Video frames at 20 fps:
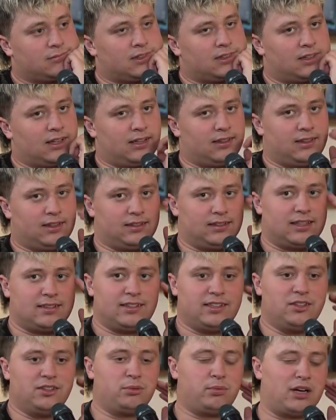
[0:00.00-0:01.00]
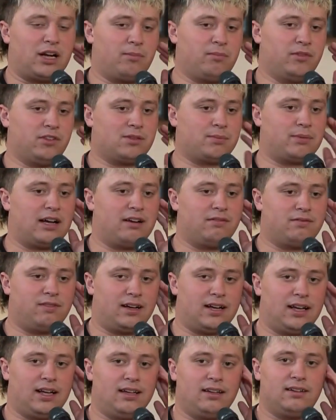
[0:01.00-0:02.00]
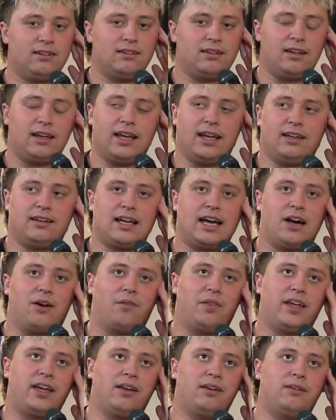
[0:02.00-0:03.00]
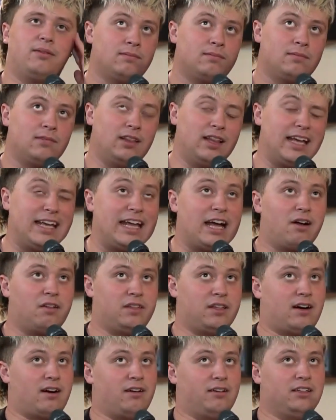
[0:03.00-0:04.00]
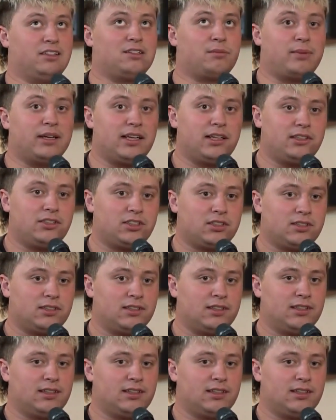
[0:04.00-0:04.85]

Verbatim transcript: I think that's a huge problem with Spotify and how they lay out the artist page